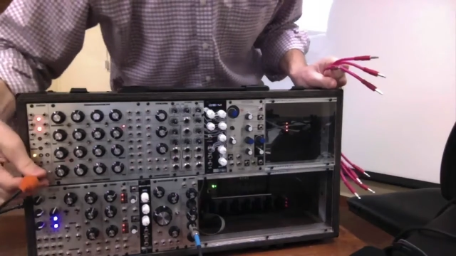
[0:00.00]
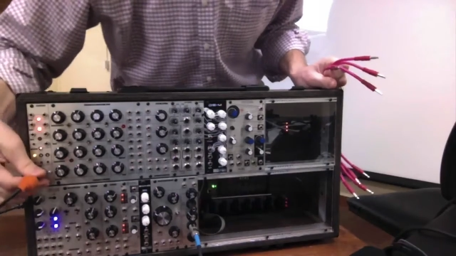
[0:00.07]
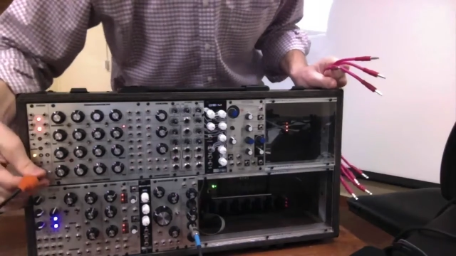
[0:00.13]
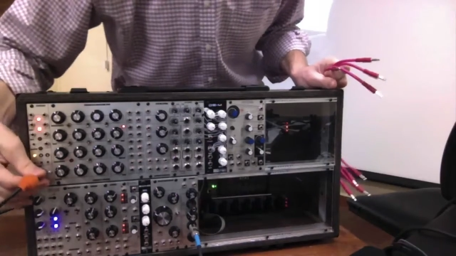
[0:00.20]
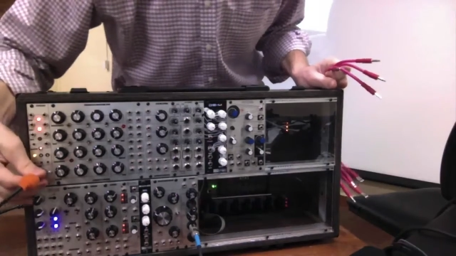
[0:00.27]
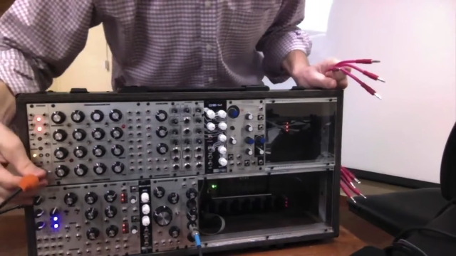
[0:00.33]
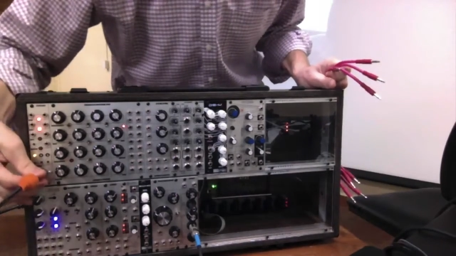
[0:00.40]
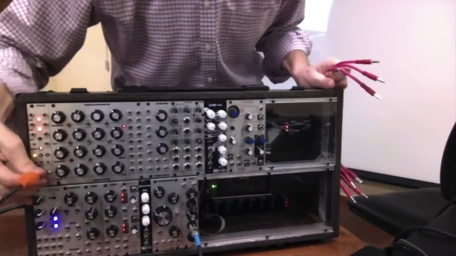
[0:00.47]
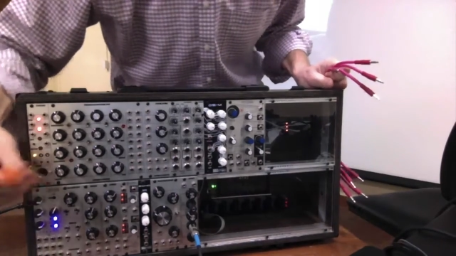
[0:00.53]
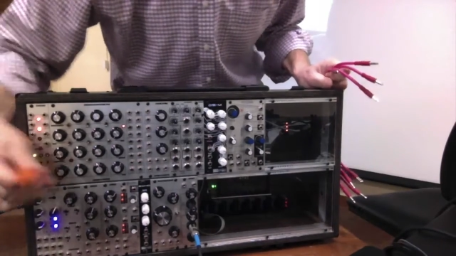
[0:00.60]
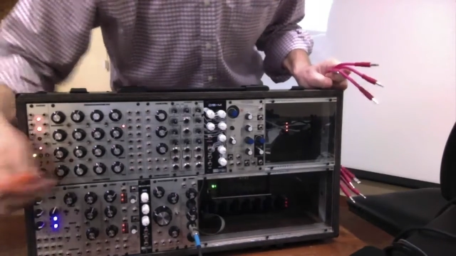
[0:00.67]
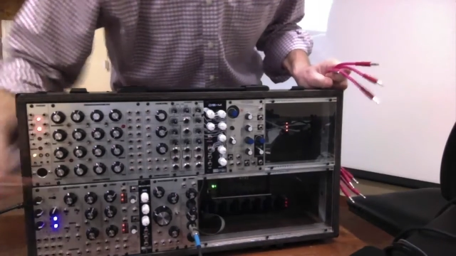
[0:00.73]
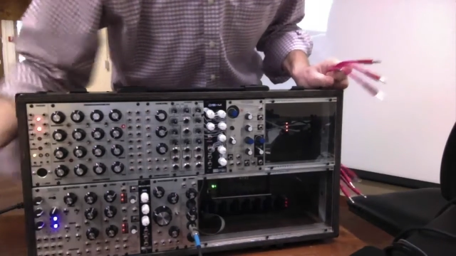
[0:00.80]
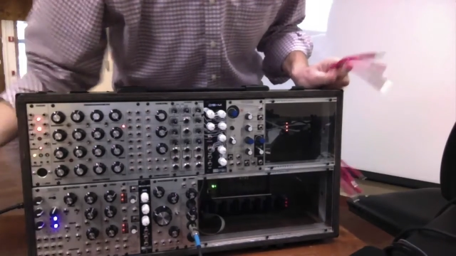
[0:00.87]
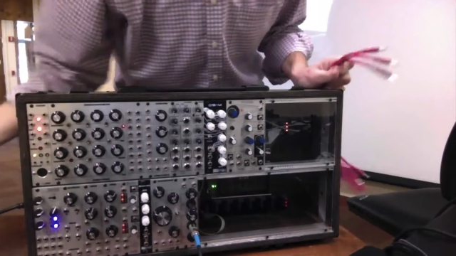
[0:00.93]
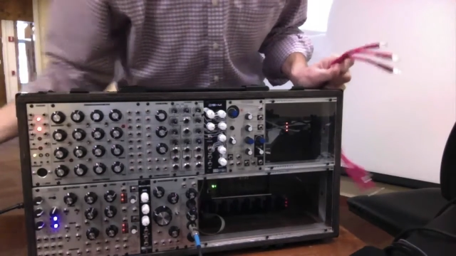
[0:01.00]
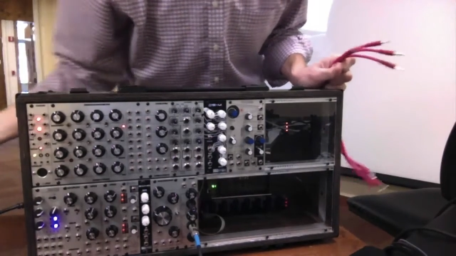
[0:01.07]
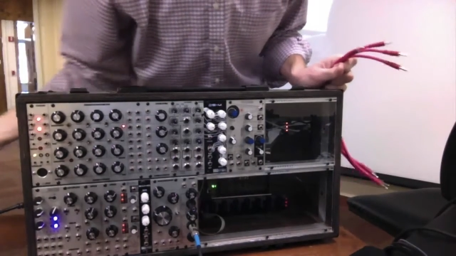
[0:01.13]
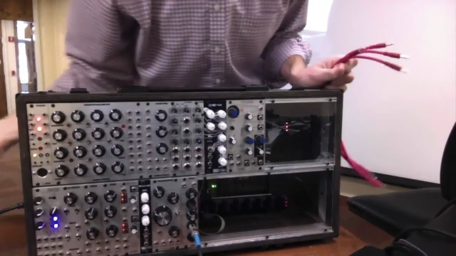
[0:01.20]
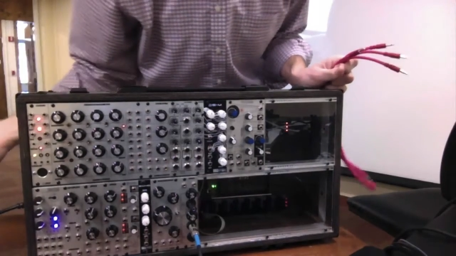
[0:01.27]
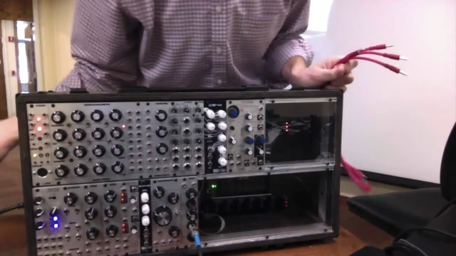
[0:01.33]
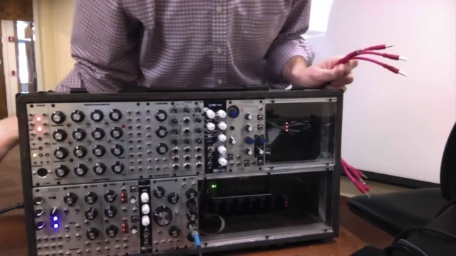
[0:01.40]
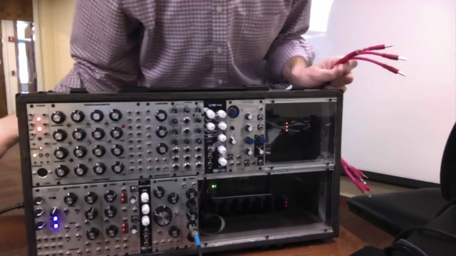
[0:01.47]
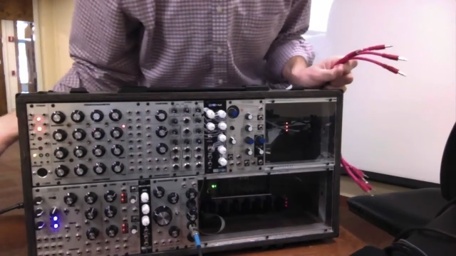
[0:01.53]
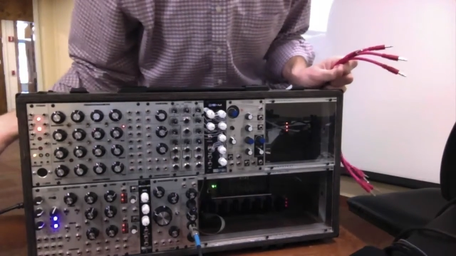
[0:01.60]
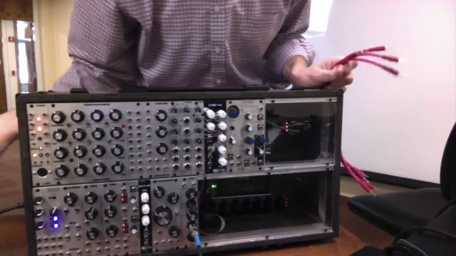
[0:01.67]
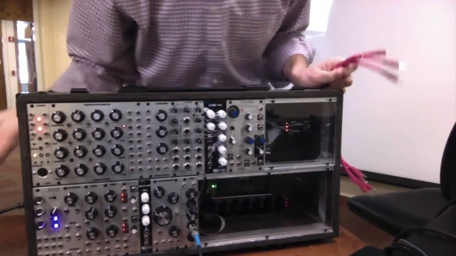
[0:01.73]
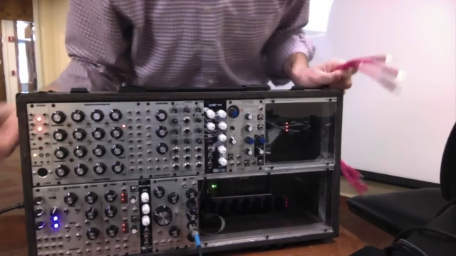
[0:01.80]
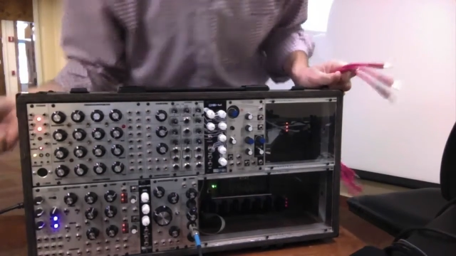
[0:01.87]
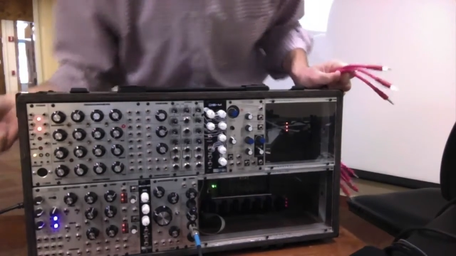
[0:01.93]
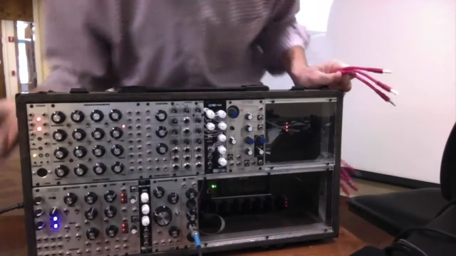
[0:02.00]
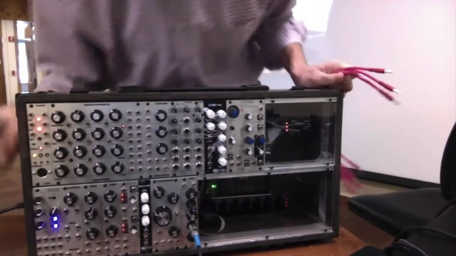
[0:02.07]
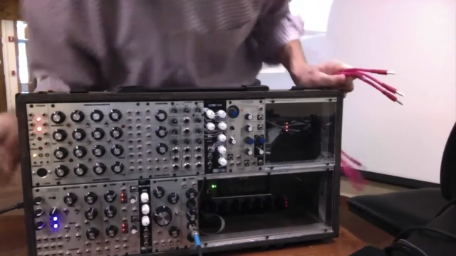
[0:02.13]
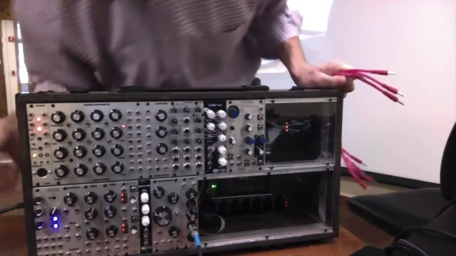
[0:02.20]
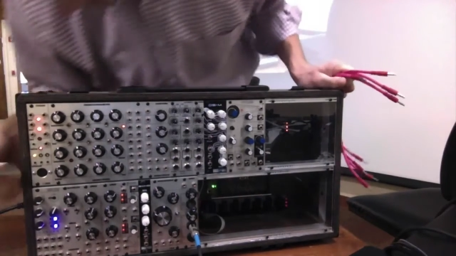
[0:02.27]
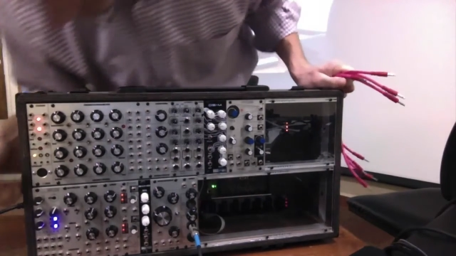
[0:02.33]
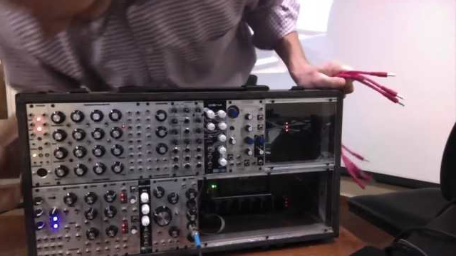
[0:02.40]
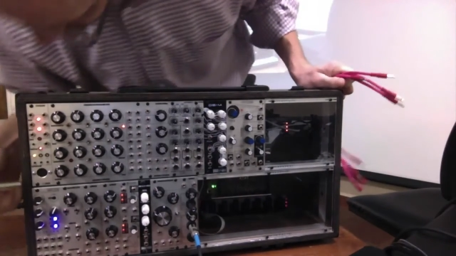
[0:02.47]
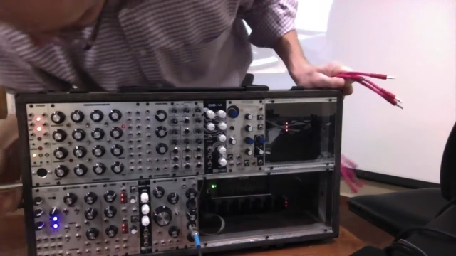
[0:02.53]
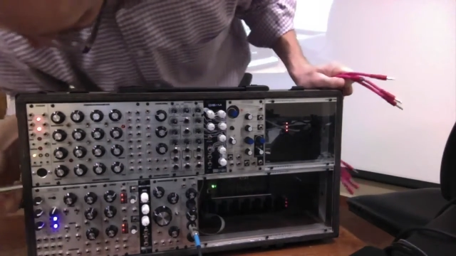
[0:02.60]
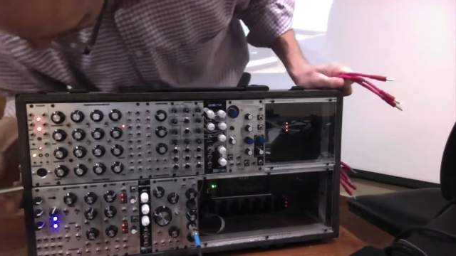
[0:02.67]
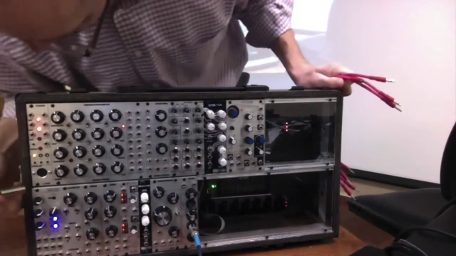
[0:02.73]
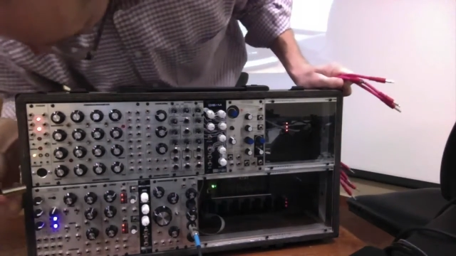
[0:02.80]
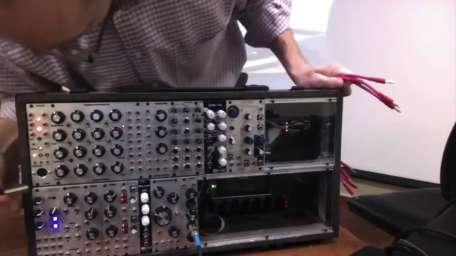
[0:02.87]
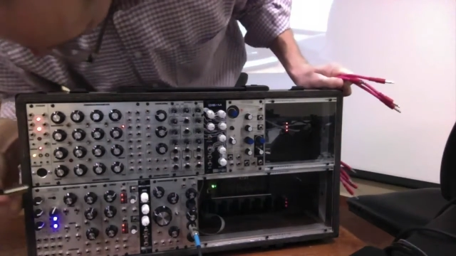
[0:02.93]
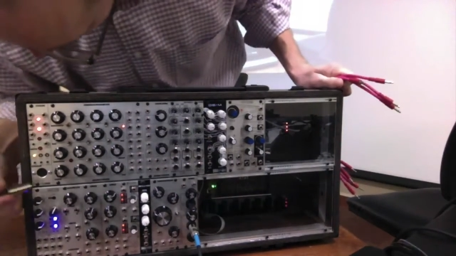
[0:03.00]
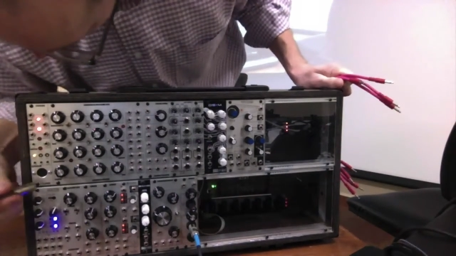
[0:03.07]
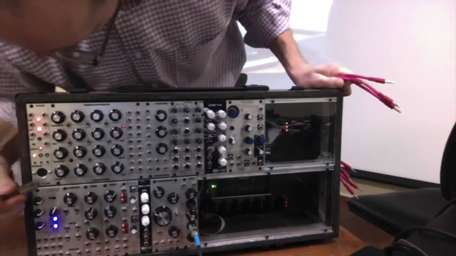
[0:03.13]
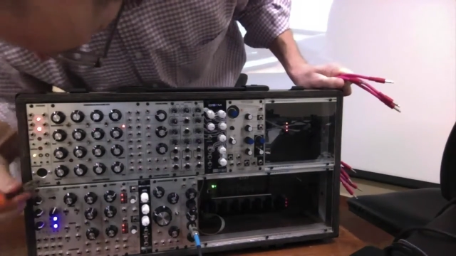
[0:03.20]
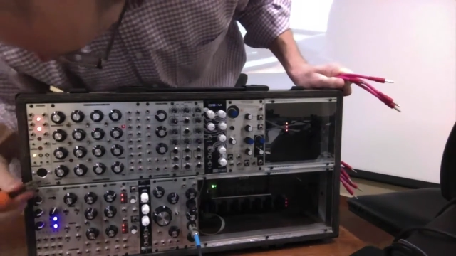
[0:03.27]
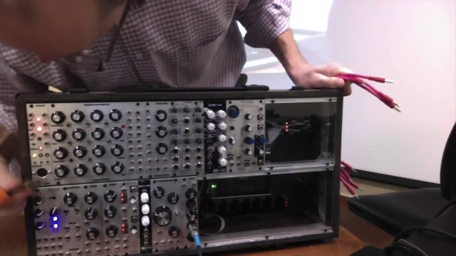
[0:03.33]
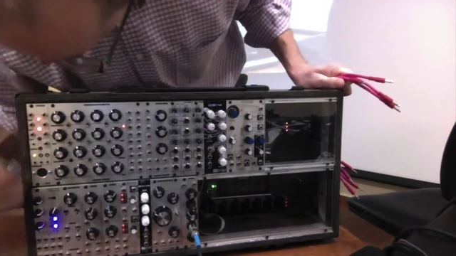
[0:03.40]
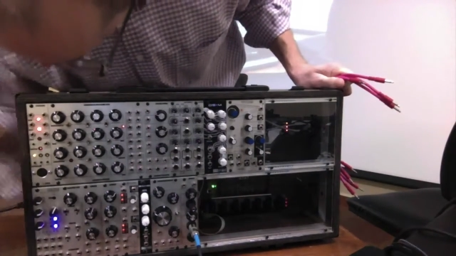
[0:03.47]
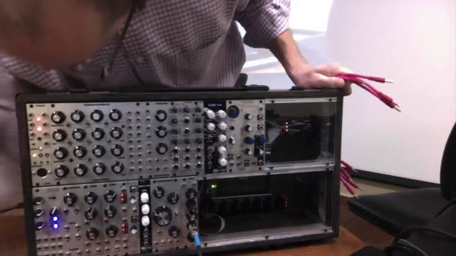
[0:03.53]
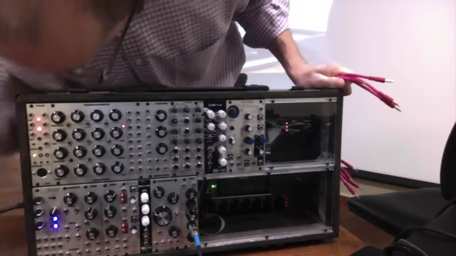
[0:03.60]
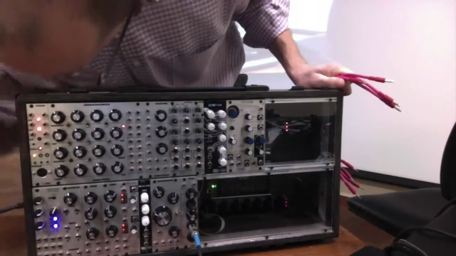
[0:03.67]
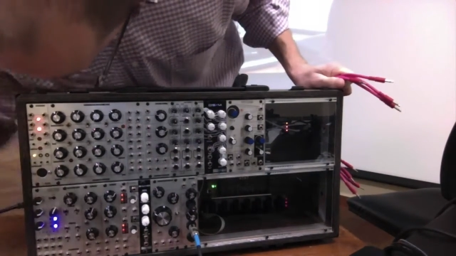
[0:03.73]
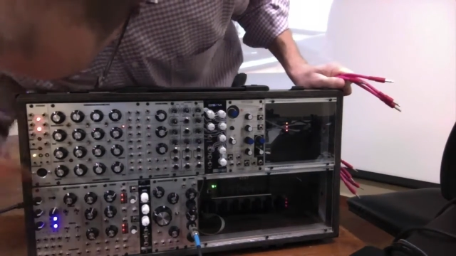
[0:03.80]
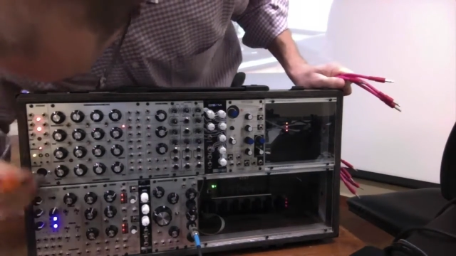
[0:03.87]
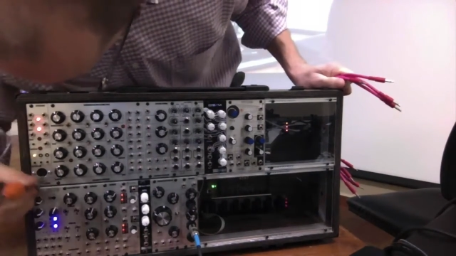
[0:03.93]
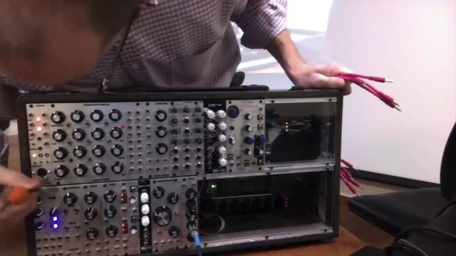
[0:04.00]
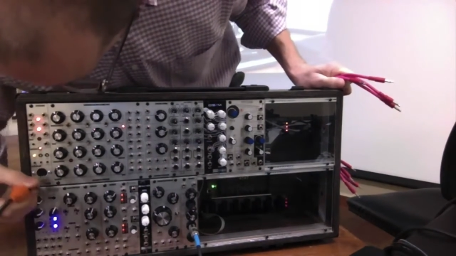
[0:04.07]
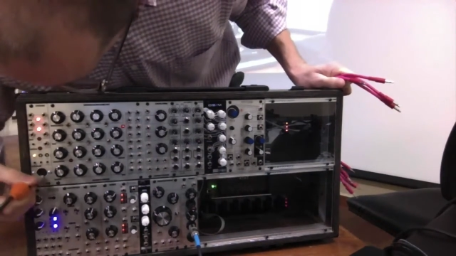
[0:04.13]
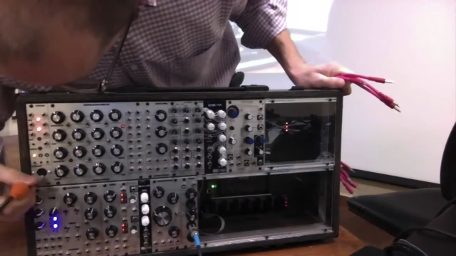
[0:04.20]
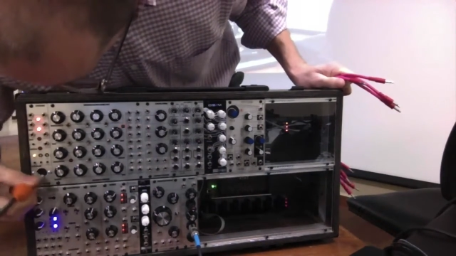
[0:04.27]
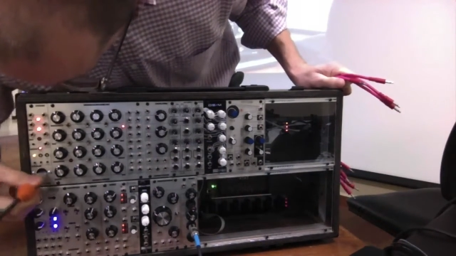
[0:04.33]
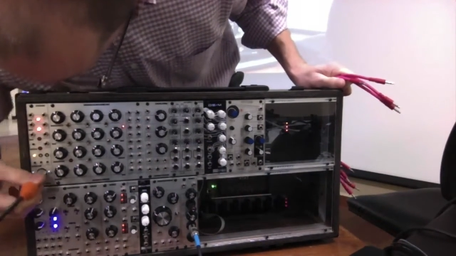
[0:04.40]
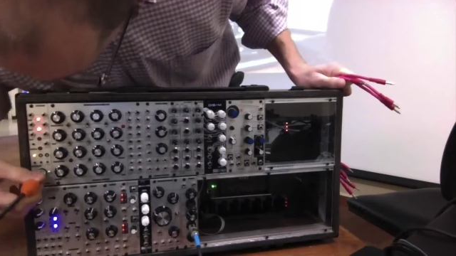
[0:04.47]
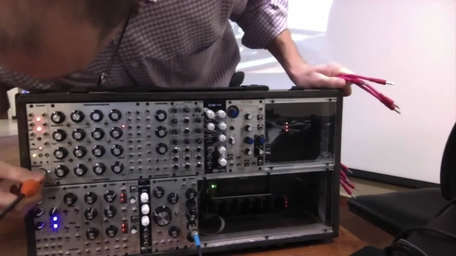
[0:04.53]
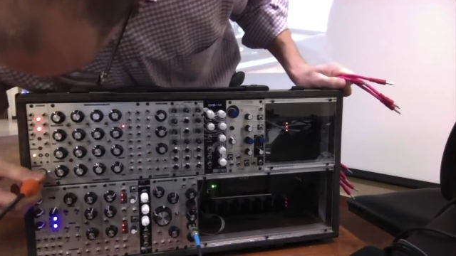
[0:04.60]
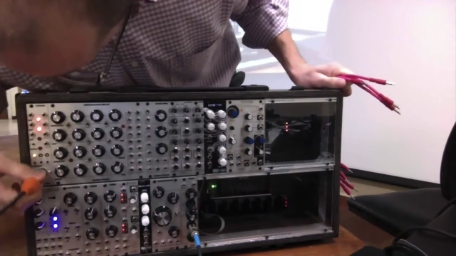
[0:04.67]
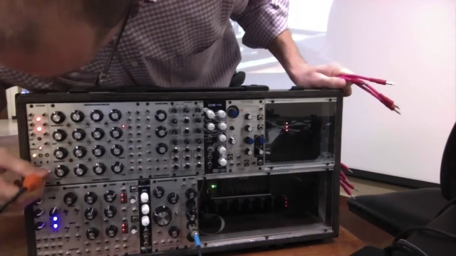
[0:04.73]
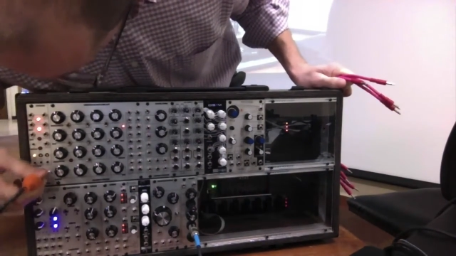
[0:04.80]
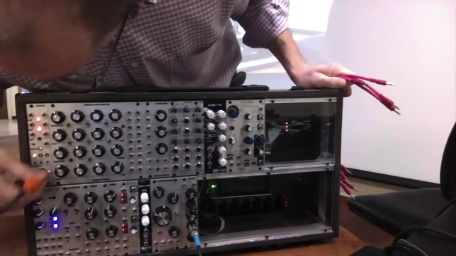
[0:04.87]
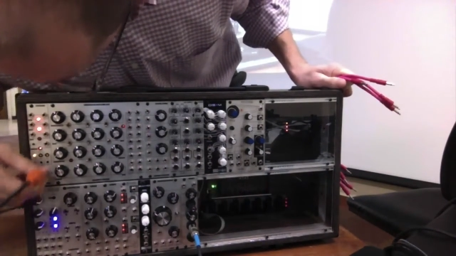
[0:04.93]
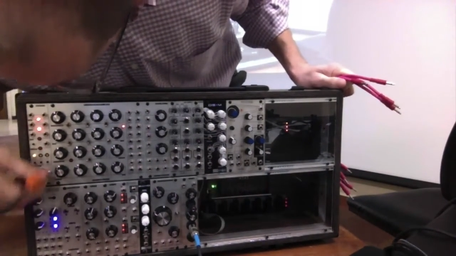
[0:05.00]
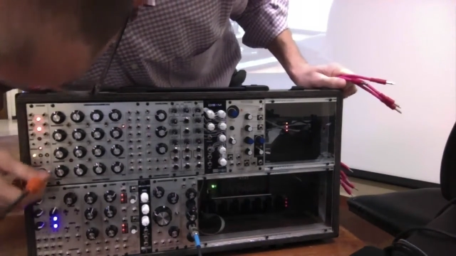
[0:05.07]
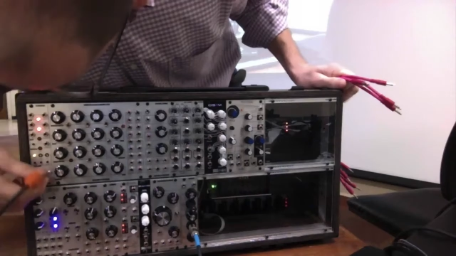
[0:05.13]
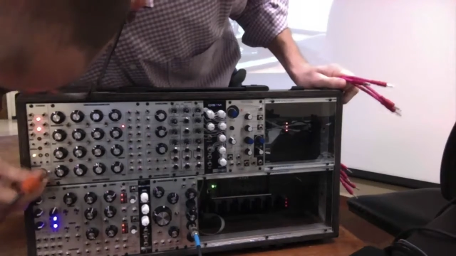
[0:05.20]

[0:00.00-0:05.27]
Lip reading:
No face is visible, so there are no lips to read.